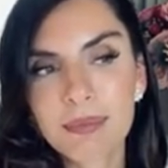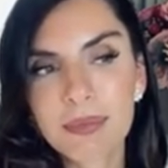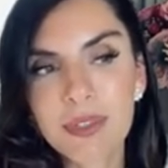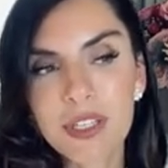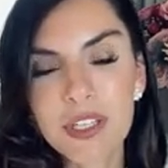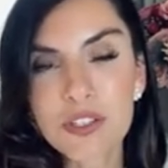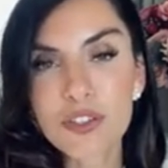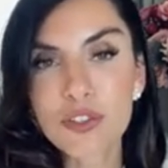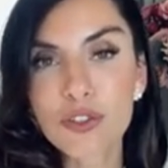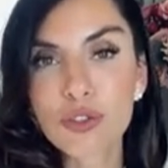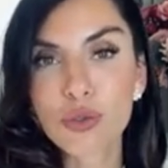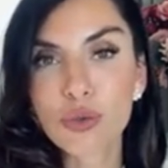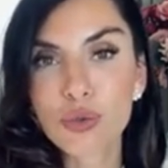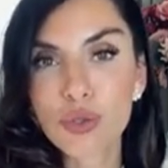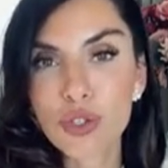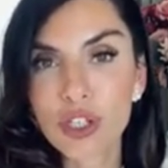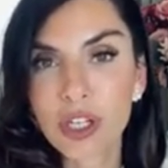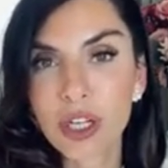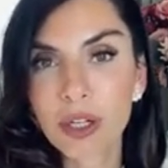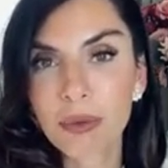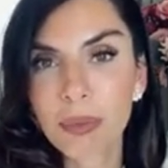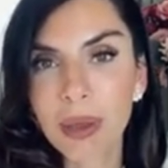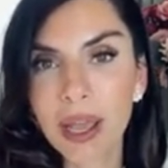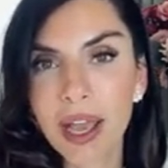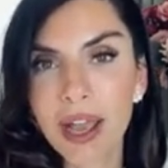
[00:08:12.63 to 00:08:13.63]
this too
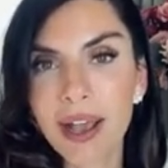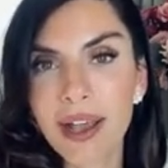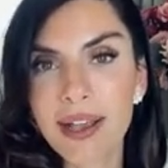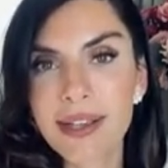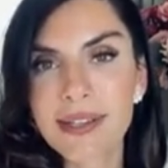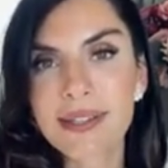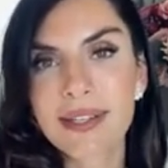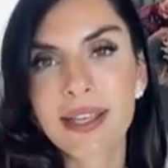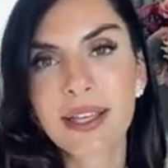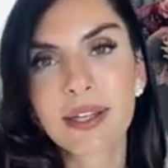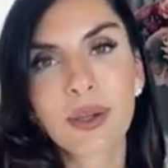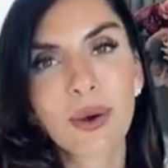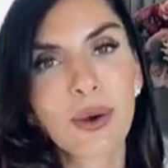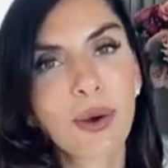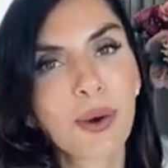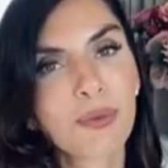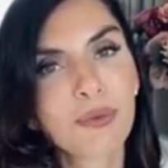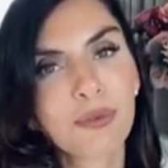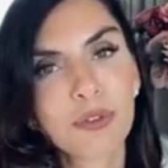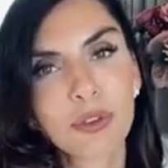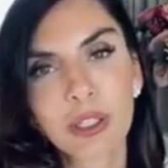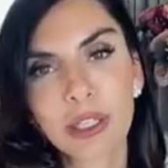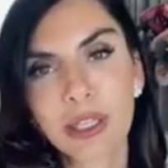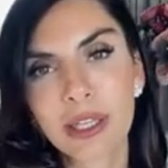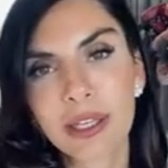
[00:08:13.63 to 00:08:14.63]
shall pass, and
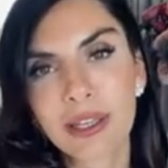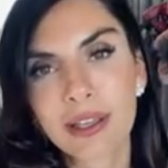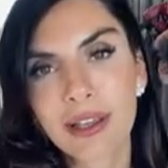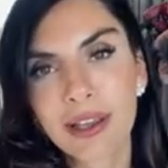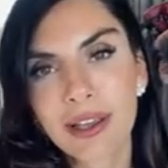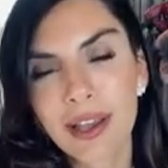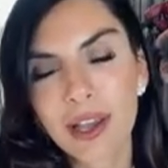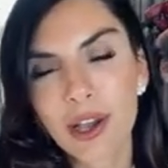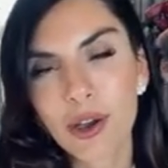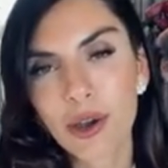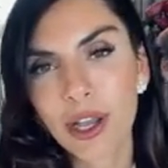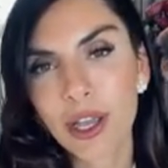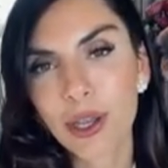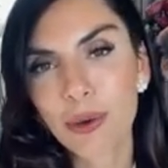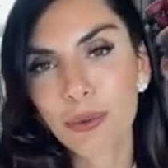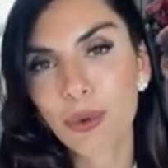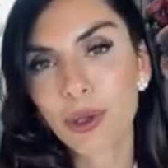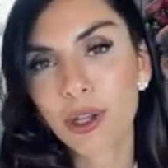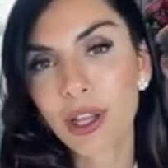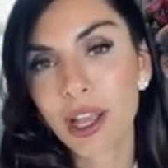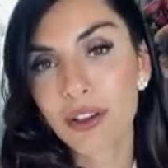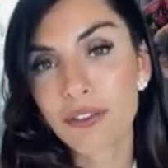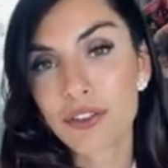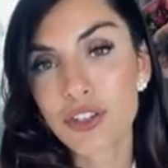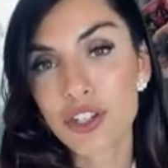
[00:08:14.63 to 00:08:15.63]
hopefully it
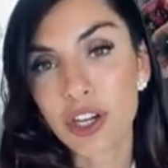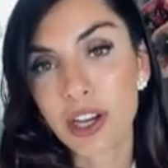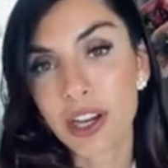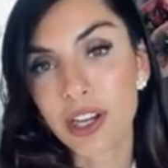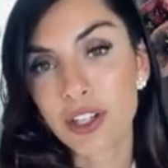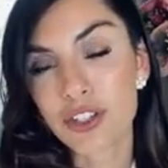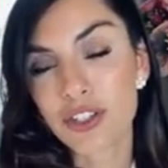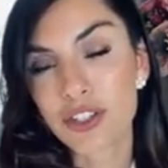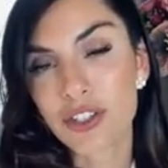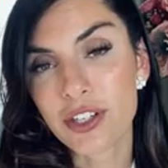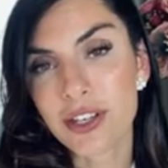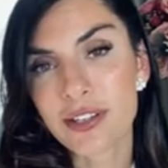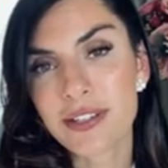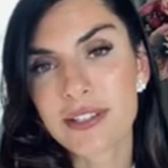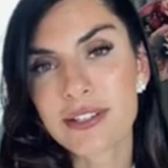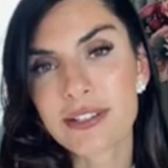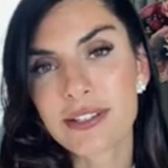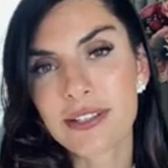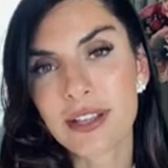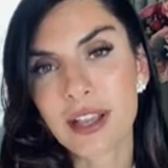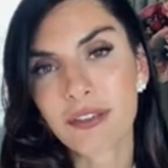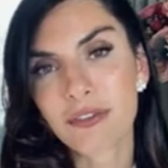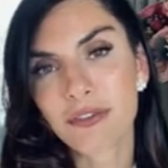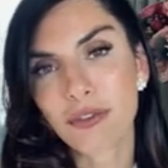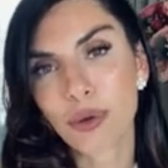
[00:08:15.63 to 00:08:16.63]
will have changed
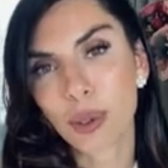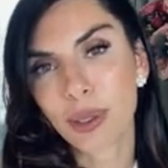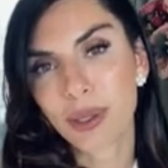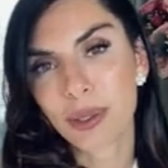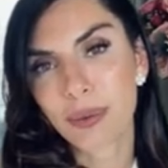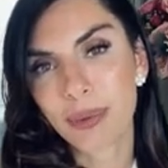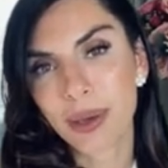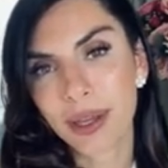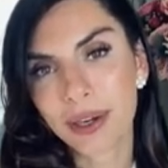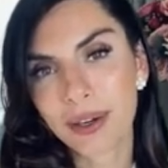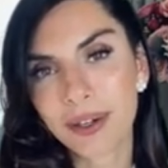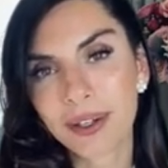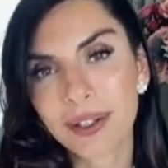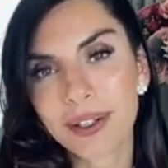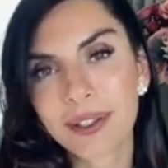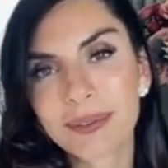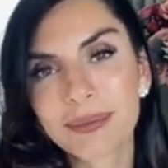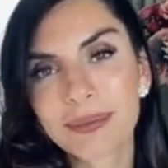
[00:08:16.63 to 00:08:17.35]
us for the better.